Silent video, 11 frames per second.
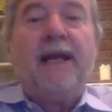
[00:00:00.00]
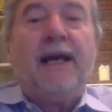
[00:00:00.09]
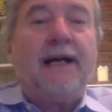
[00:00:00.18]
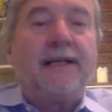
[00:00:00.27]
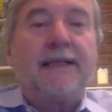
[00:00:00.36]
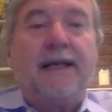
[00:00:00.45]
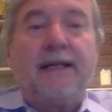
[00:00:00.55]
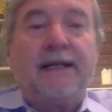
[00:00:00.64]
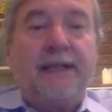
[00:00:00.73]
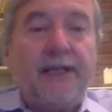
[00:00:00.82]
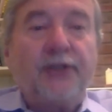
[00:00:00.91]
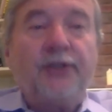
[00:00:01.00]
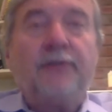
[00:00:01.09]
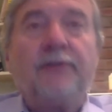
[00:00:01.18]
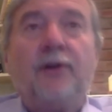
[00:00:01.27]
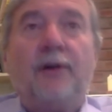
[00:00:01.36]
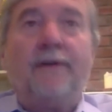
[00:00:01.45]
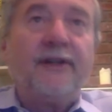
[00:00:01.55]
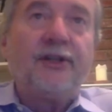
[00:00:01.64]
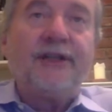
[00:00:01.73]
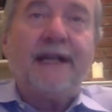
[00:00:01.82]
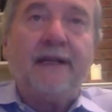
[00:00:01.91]
a condition called
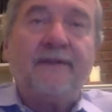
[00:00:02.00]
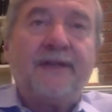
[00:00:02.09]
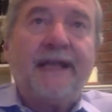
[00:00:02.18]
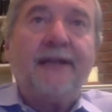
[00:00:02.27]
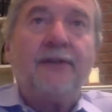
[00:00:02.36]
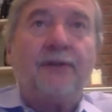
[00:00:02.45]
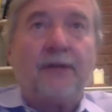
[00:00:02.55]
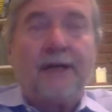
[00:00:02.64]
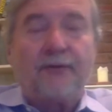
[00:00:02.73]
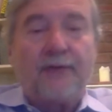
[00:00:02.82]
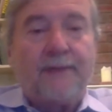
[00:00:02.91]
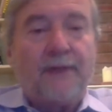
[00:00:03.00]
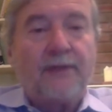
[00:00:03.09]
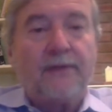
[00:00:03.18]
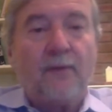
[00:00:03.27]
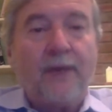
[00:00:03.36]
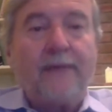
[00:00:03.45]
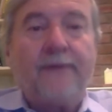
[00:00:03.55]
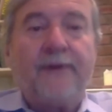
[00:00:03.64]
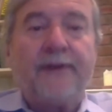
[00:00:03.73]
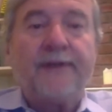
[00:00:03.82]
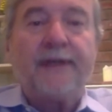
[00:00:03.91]
vegetative state or unresponsive
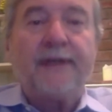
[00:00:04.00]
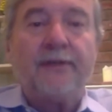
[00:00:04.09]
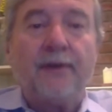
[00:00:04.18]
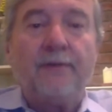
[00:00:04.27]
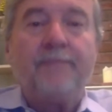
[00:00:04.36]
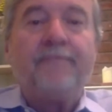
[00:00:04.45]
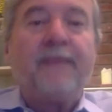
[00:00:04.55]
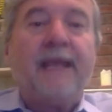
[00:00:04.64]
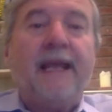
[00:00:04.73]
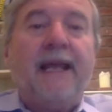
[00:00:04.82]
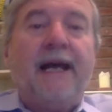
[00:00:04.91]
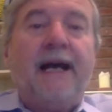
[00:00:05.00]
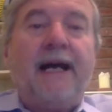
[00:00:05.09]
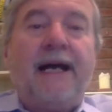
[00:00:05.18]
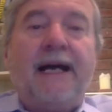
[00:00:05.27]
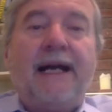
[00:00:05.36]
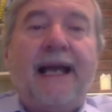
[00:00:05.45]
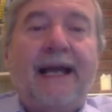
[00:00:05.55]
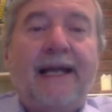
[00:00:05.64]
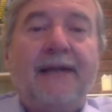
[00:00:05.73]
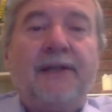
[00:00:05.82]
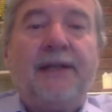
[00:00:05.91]
wakefulness syndrome.
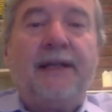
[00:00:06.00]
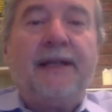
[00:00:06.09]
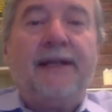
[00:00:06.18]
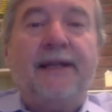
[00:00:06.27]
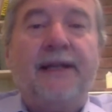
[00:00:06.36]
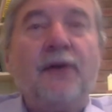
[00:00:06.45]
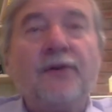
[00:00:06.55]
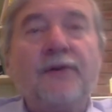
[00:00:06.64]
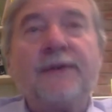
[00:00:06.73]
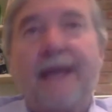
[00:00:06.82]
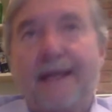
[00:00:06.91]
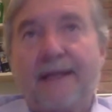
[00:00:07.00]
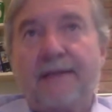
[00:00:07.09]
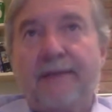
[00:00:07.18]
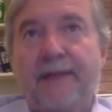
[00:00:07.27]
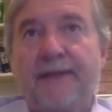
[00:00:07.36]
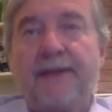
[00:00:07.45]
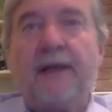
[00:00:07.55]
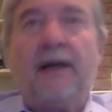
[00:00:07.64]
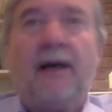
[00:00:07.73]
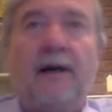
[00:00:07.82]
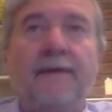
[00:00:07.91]
And those estimates
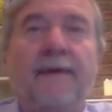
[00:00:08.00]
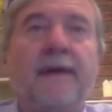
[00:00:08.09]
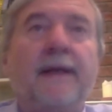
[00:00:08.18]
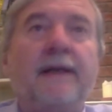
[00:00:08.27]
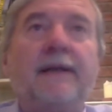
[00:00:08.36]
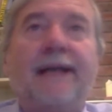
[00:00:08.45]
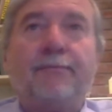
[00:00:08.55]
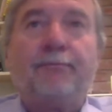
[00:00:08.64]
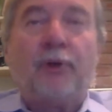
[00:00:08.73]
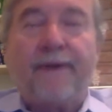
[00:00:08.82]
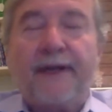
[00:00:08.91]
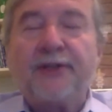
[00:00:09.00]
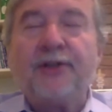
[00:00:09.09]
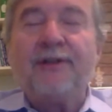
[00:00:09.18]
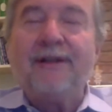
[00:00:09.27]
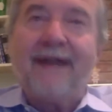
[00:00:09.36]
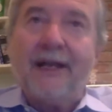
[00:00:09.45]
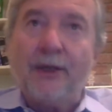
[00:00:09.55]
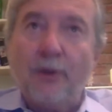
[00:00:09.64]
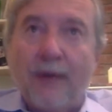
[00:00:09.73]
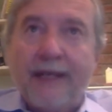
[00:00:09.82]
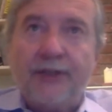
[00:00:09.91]
of professional
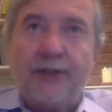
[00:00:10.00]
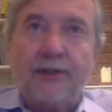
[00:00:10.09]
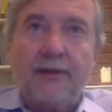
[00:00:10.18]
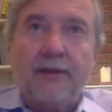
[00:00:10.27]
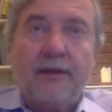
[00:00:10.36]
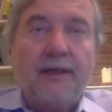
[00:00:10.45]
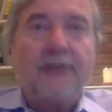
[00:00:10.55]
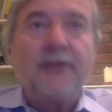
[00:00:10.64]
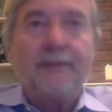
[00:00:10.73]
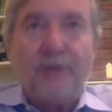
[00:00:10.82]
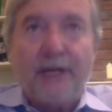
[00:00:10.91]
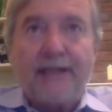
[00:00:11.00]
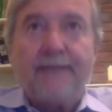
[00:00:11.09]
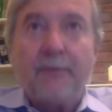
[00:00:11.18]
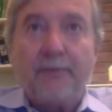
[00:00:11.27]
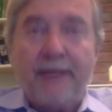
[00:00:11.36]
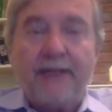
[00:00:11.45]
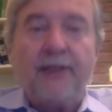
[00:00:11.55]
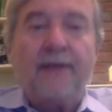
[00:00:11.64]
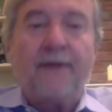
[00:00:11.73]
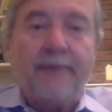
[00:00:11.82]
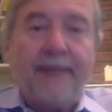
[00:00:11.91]
evaluation, subjective opinion
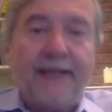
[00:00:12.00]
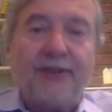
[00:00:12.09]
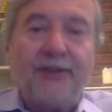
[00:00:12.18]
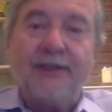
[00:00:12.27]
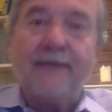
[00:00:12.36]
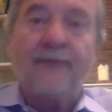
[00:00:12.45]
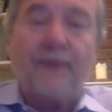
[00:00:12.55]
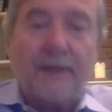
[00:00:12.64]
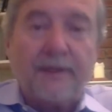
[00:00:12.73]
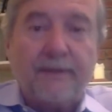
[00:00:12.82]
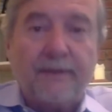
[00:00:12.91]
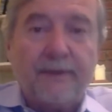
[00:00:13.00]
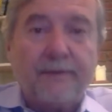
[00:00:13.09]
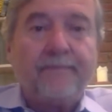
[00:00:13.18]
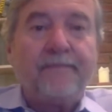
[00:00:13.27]
of the patient in front of you,